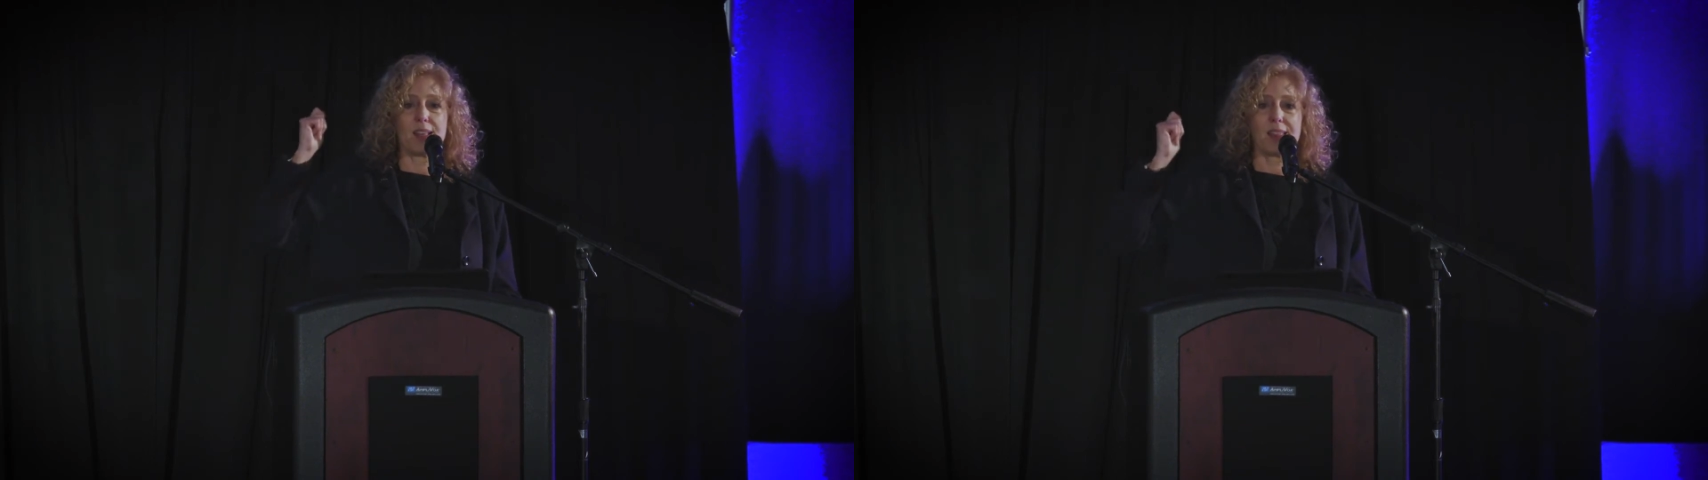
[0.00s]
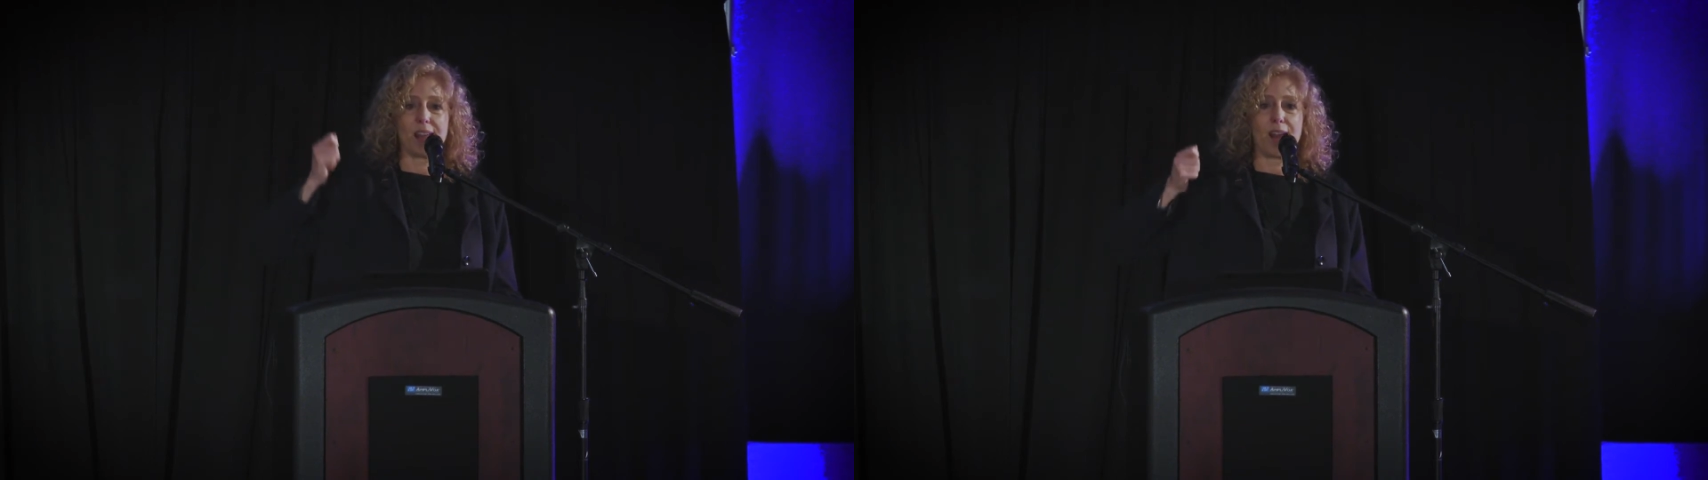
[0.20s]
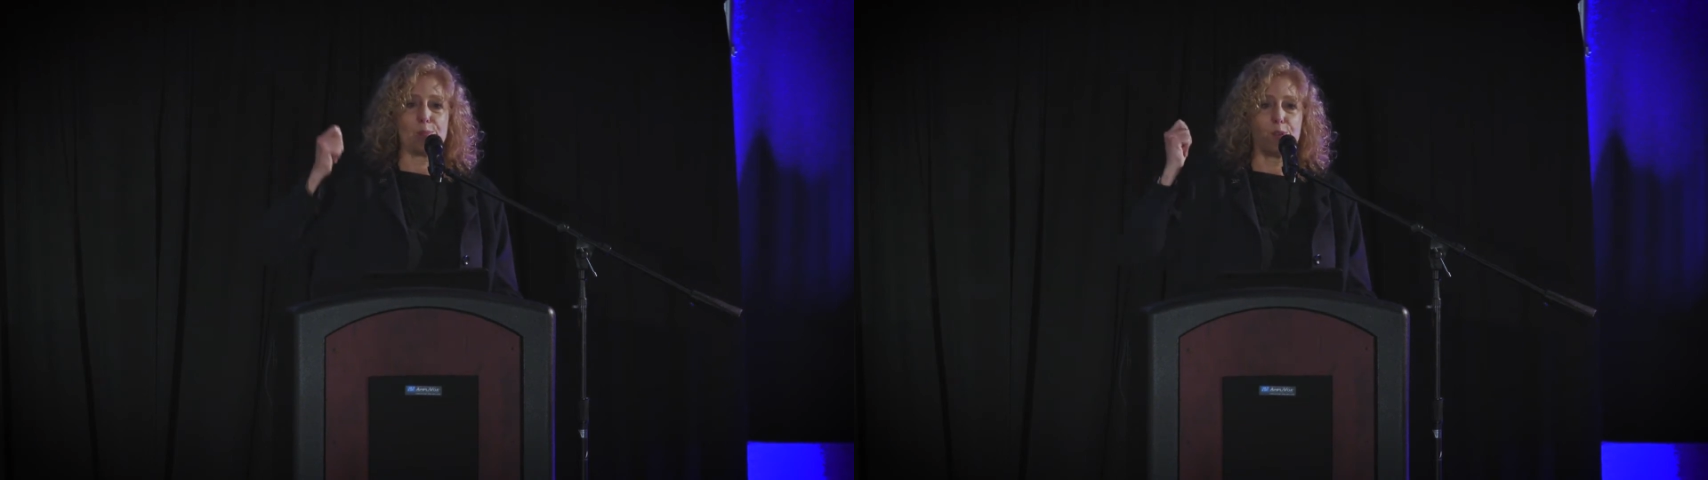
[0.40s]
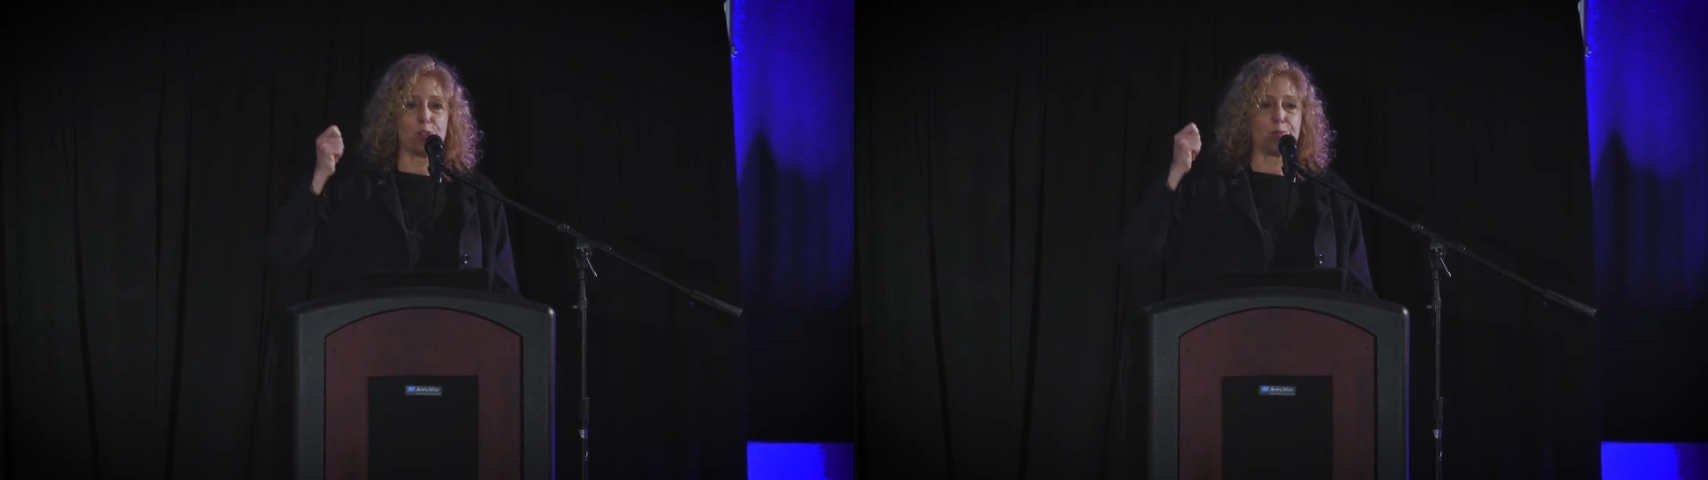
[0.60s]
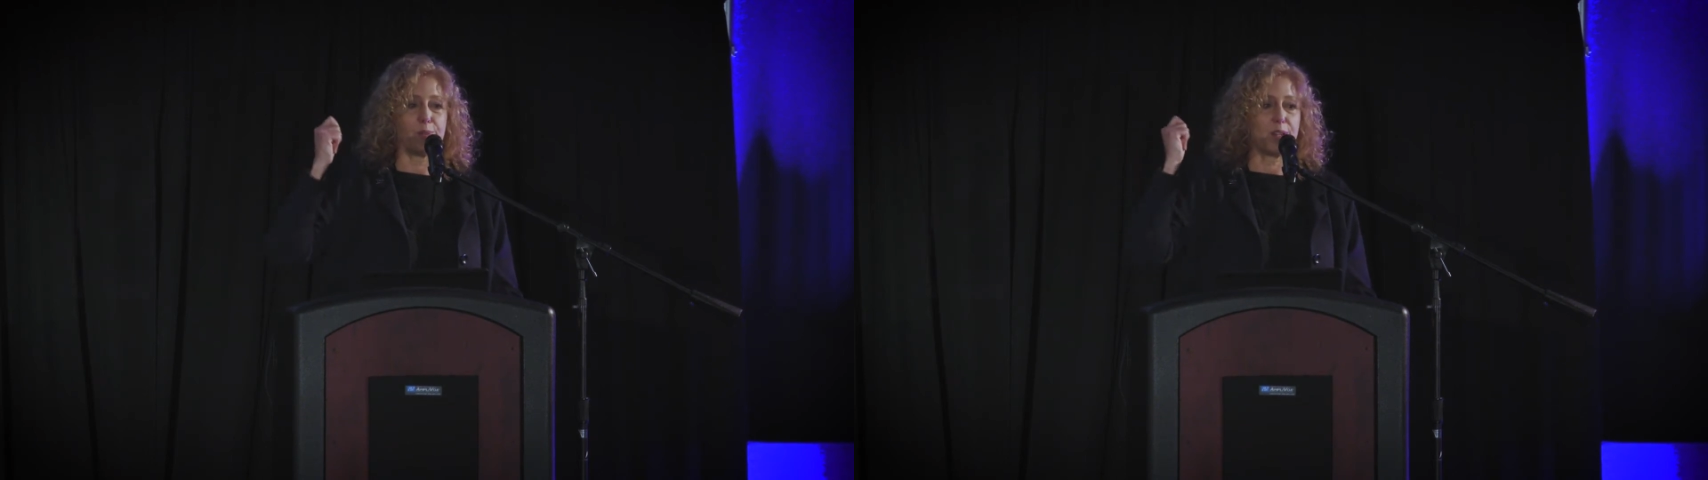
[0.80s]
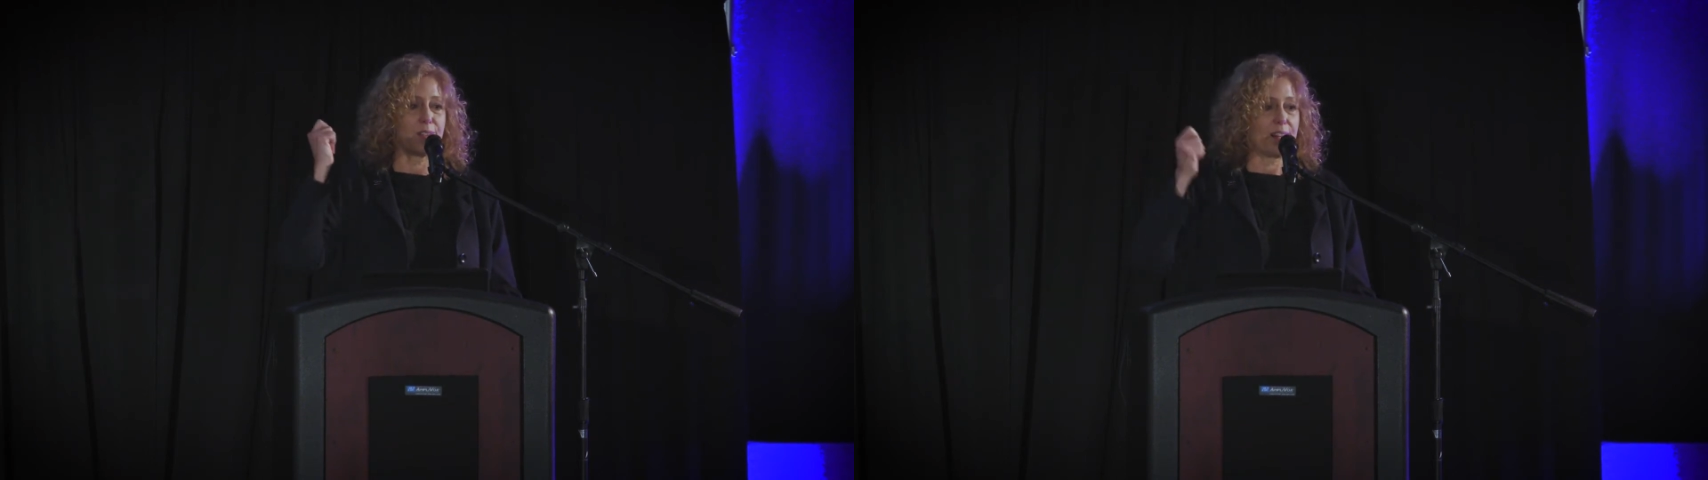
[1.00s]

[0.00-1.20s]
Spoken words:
that moment of